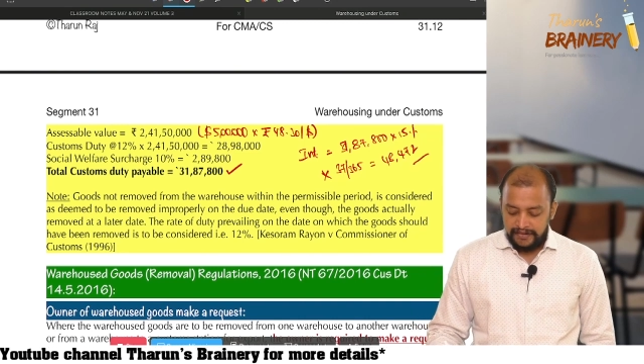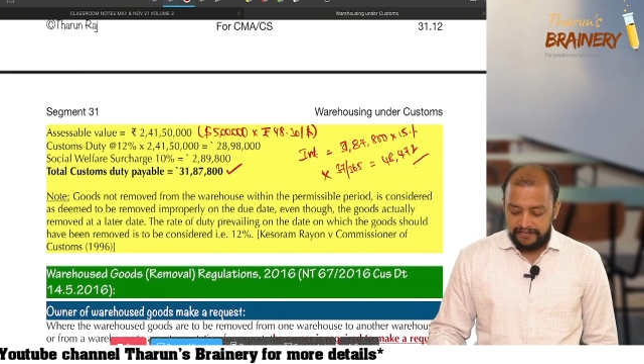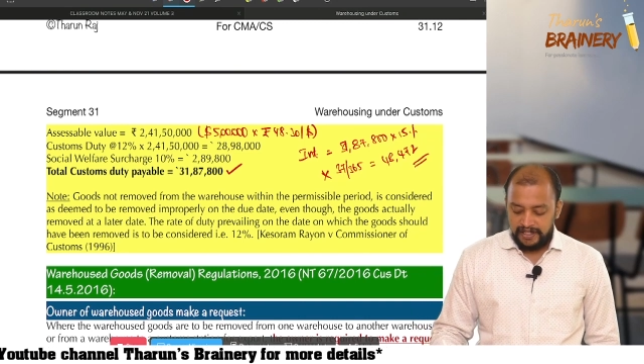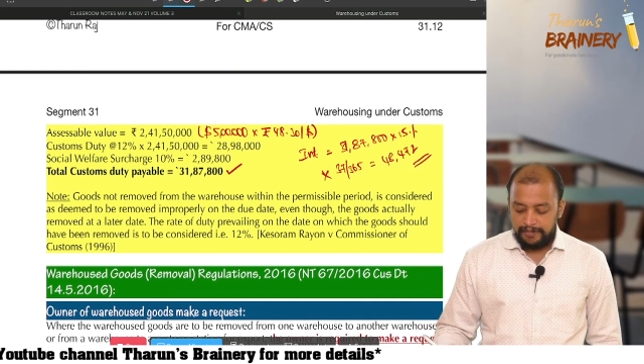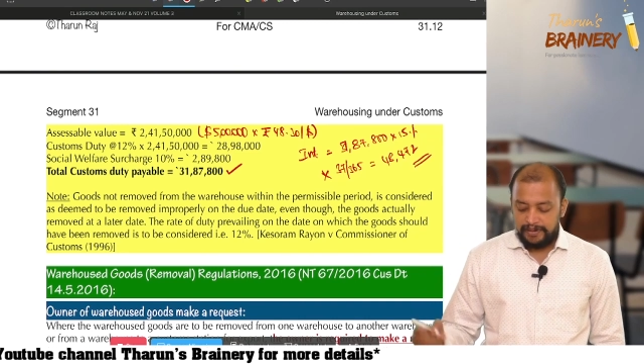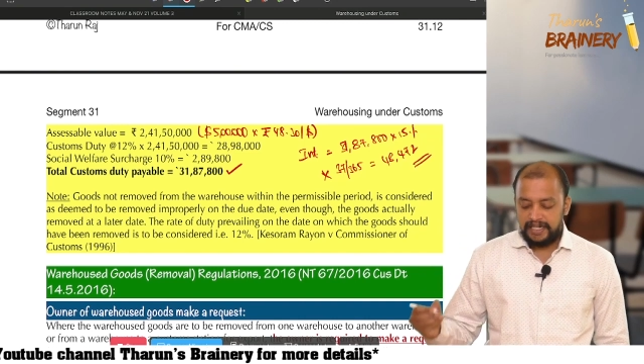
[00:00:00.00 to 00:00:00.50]

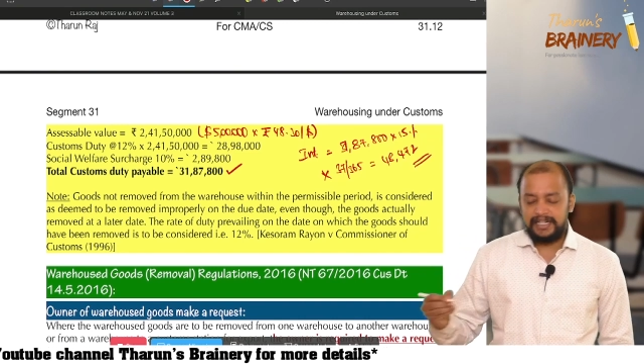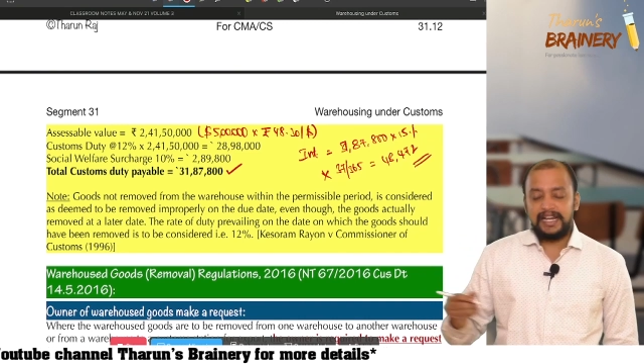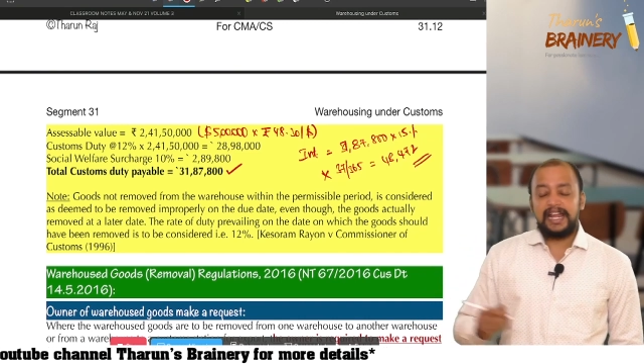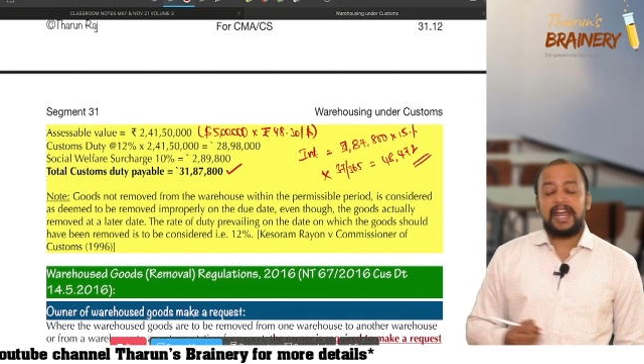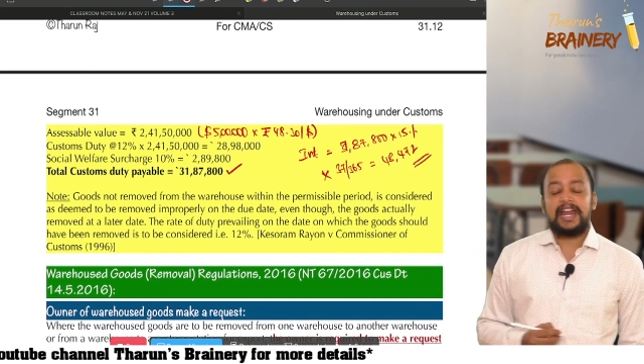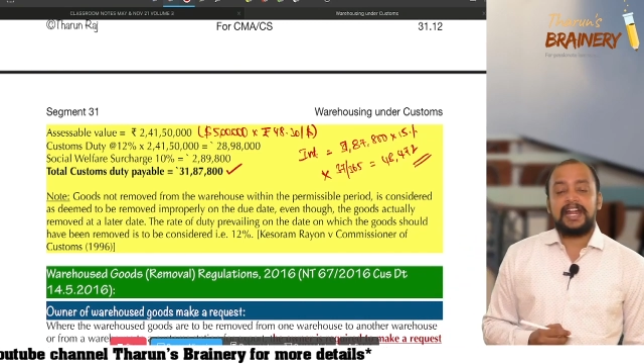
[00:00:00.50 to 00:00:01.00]
will be
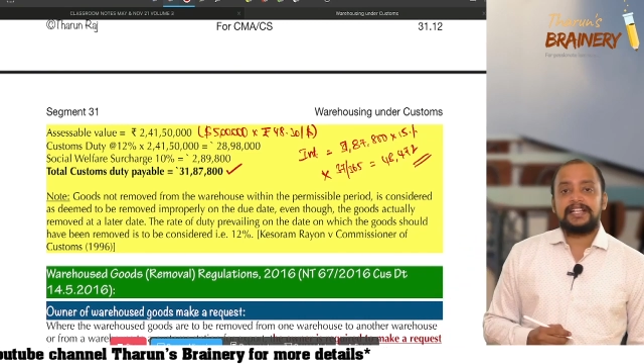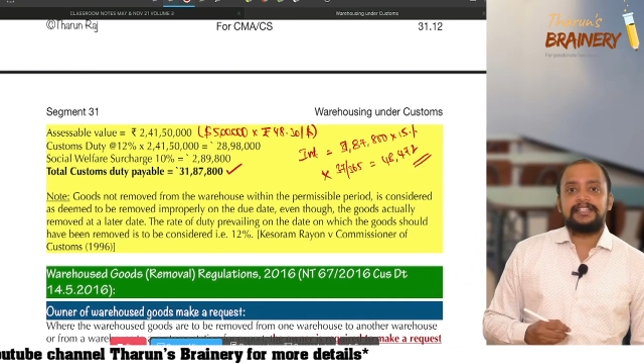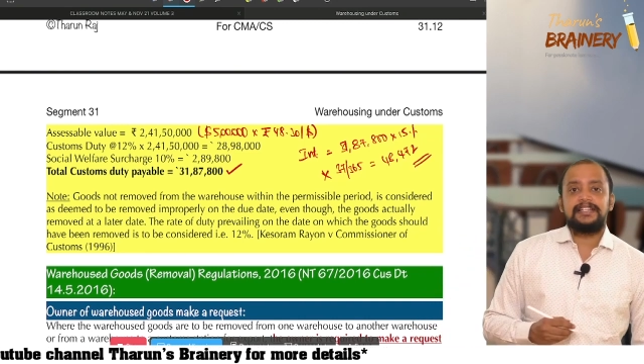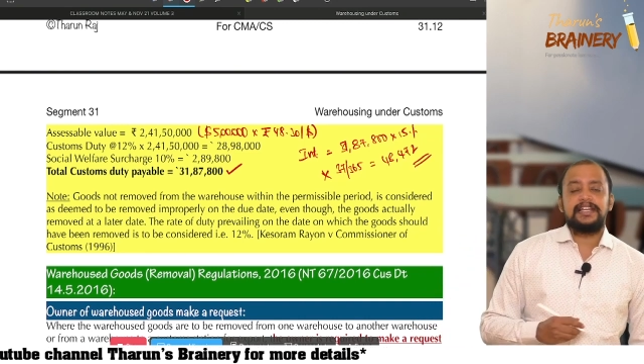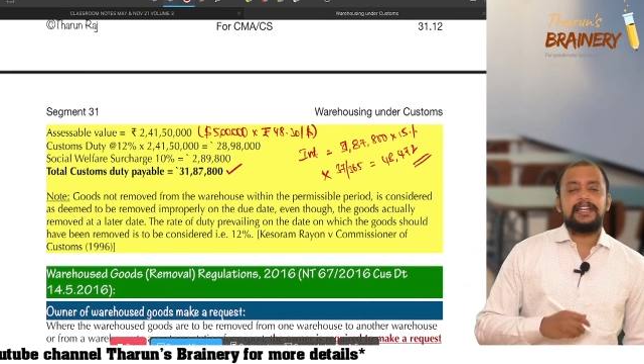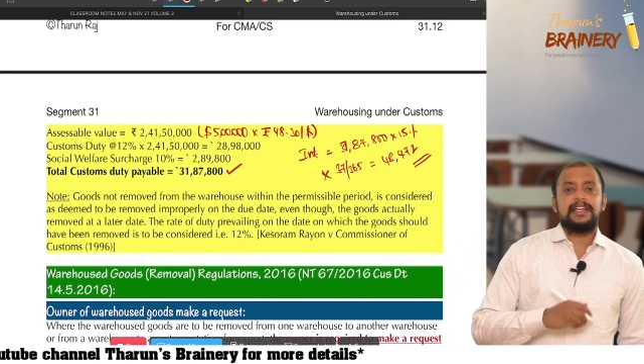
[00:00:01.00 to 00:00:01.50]
taken as
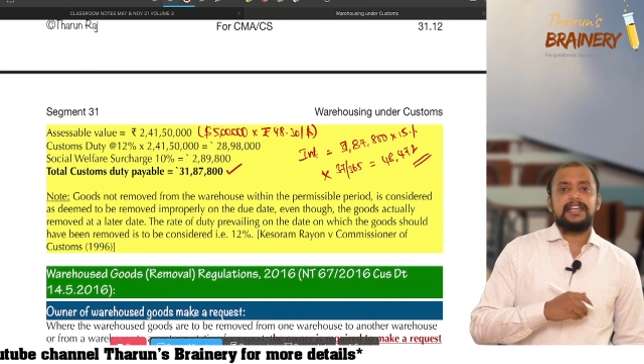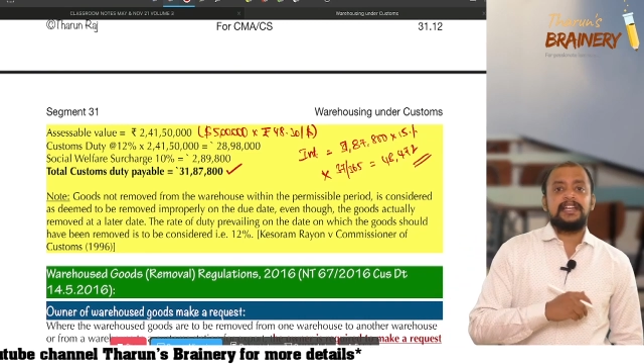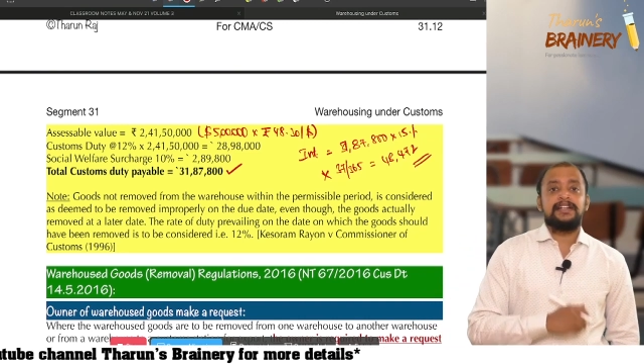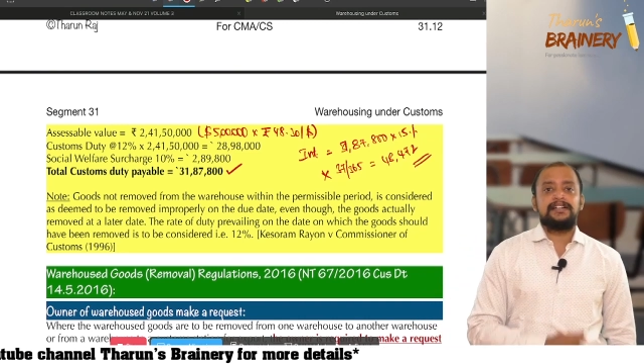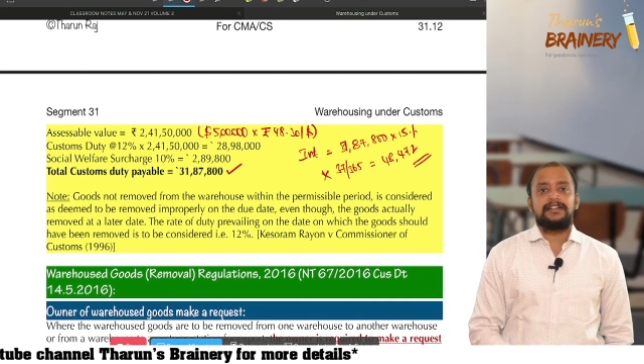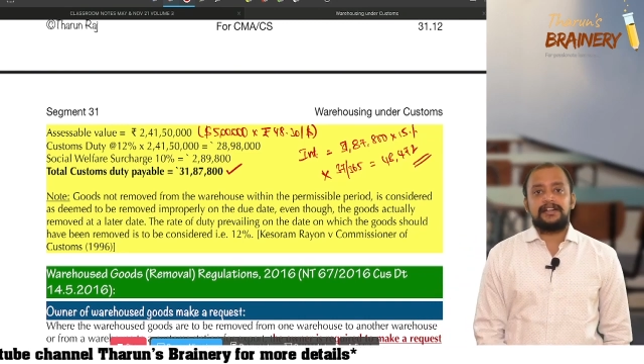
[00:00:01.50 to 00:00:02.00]
the
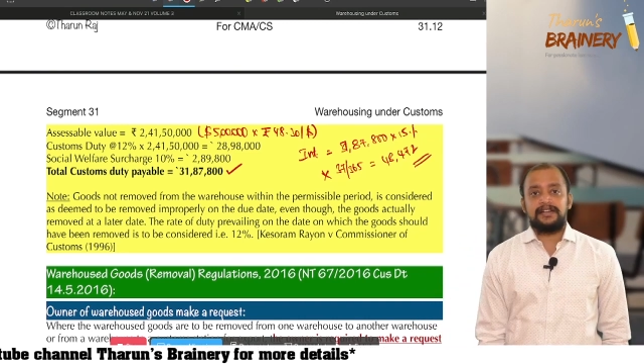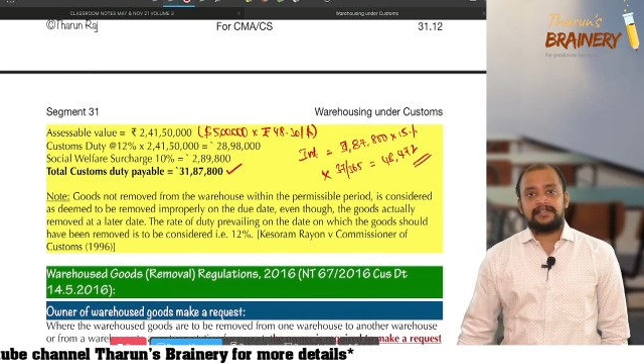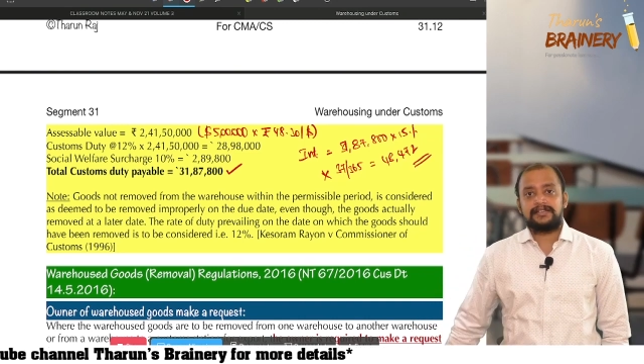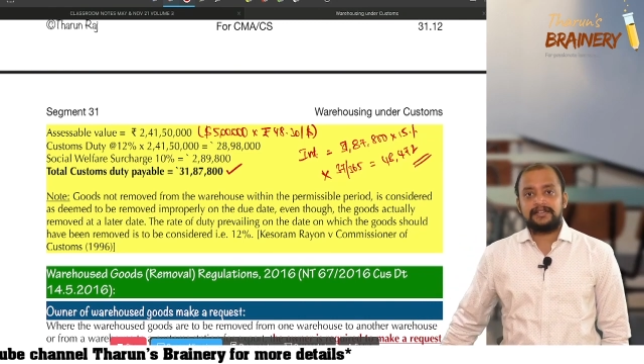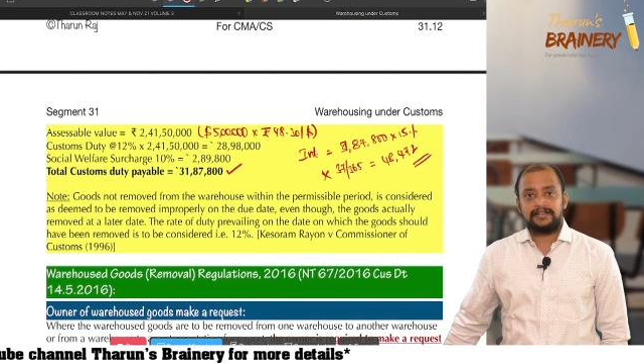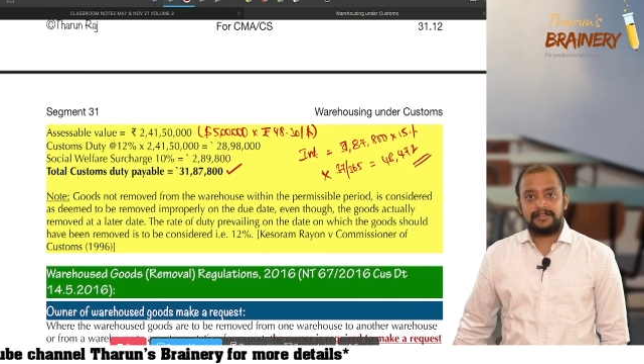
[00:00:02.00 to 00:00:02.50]

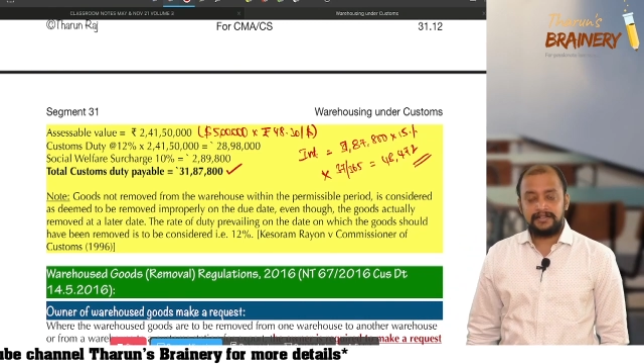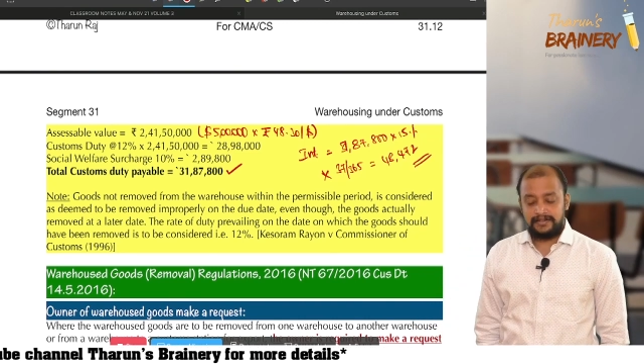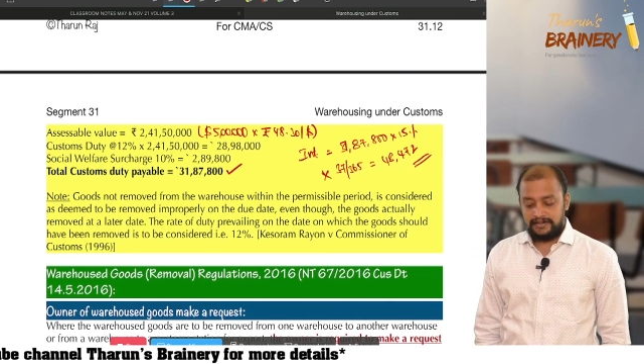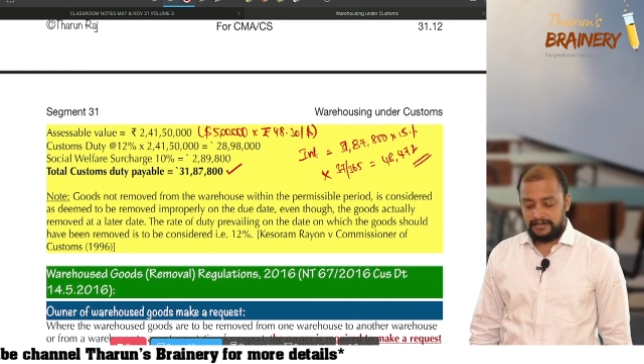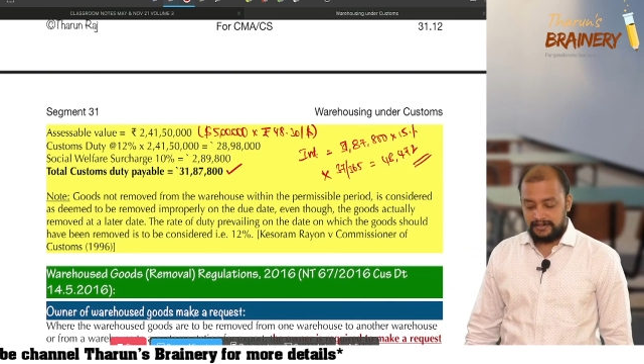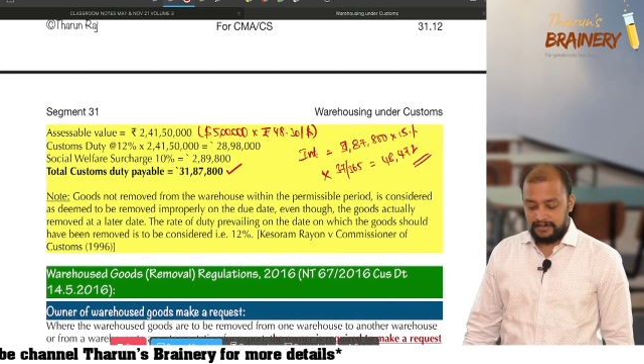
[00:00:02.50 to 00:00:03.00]
interest.
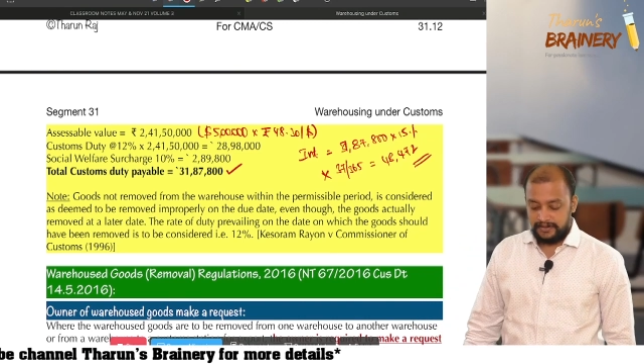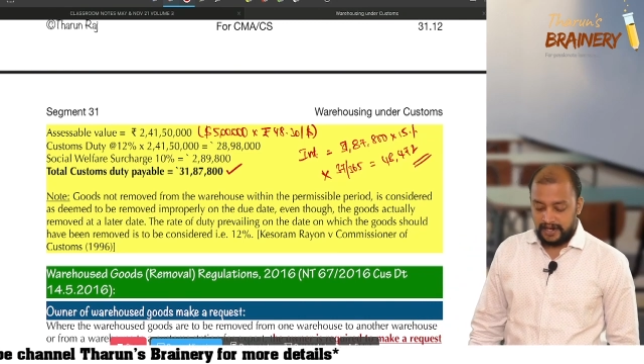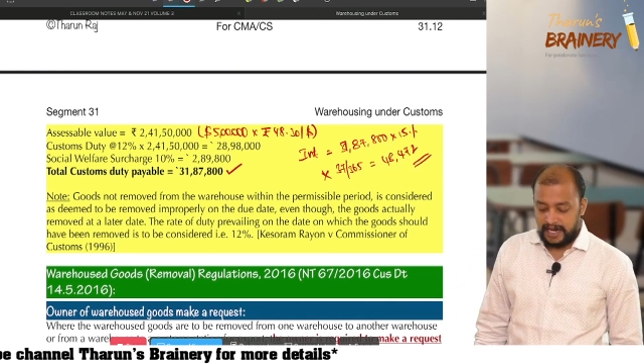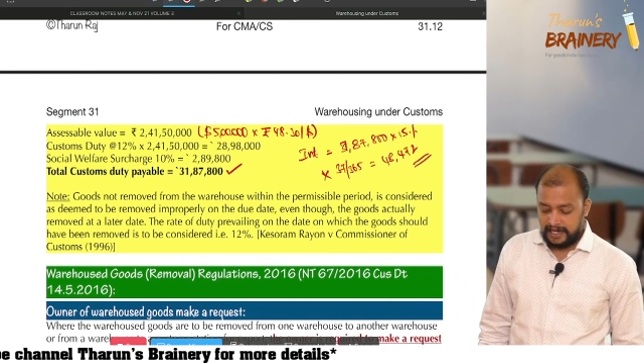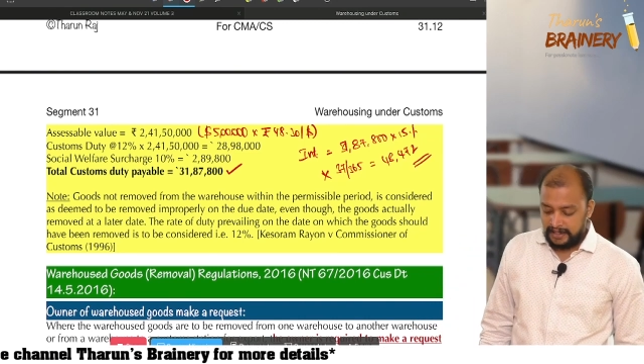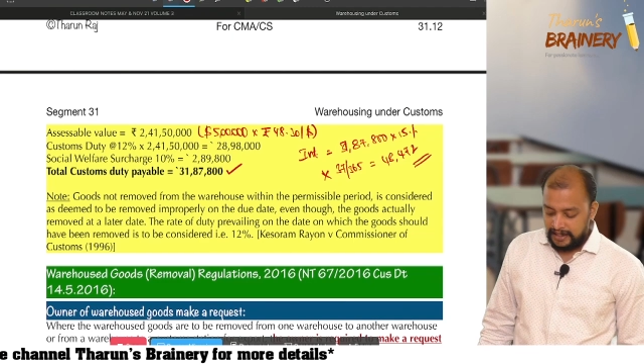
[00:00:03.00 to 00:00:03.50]

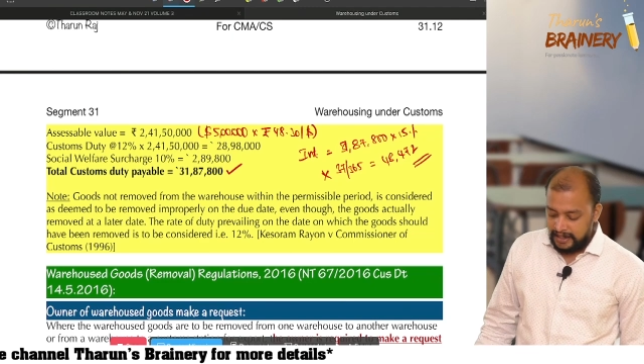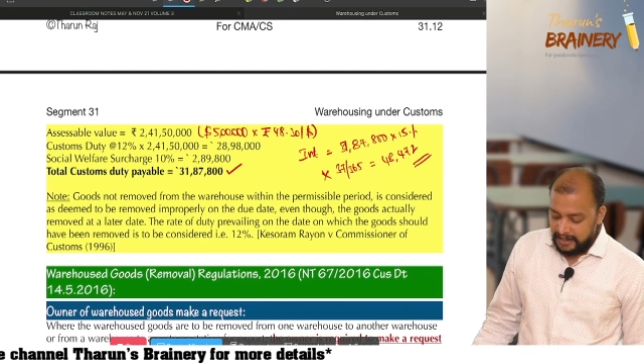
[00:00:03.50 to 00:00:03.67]
Okay.